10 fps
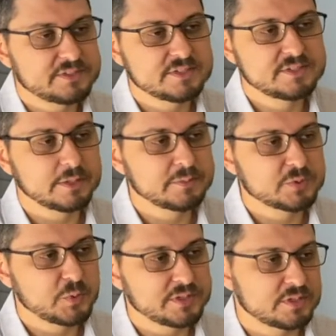is done
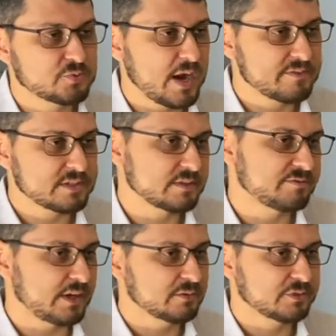between the draft and the
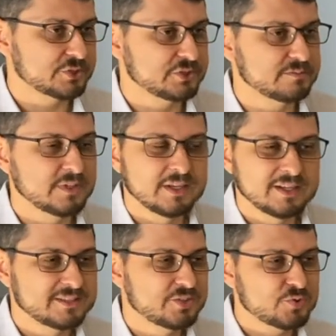final version,
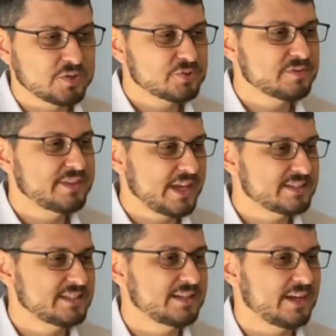the structure of the
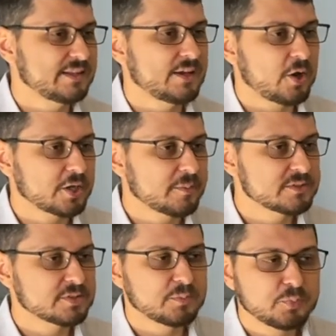essay and the
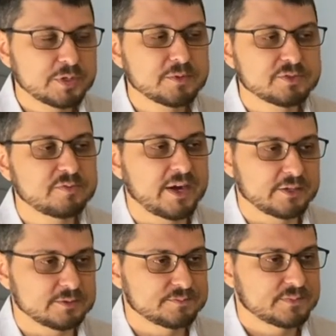arguments are pretty much
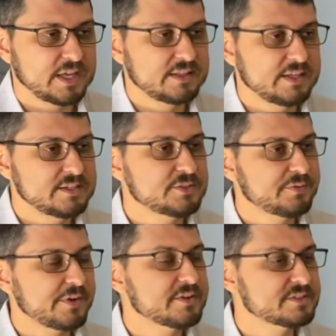final, and the
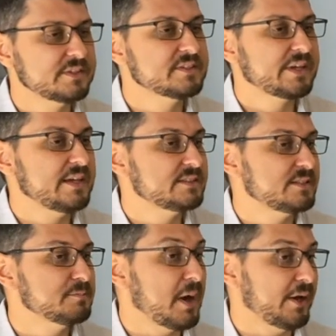interference in this case is
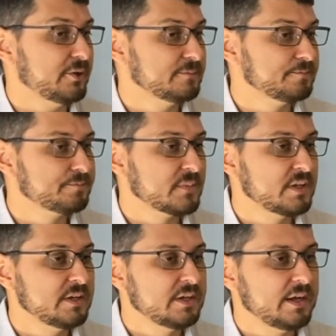minor.
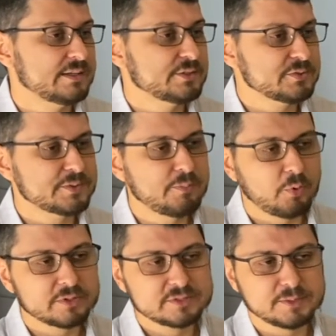It's also
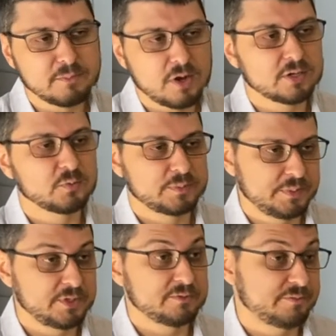important to model what
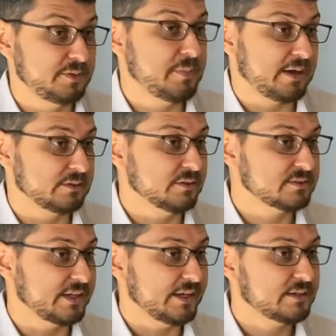peer feedback looks
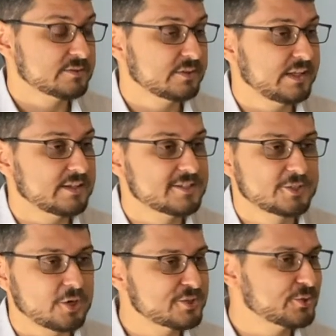like so that a
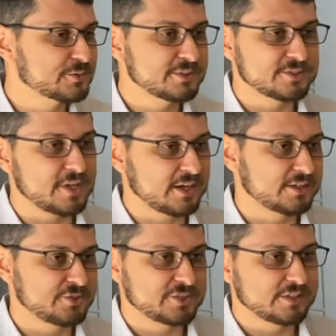STAR student is not going
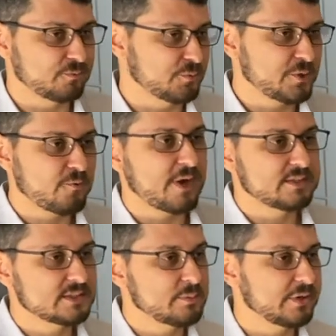to just rewrite
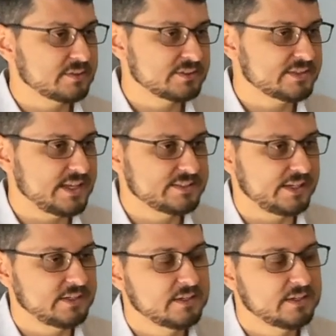someone else's essay,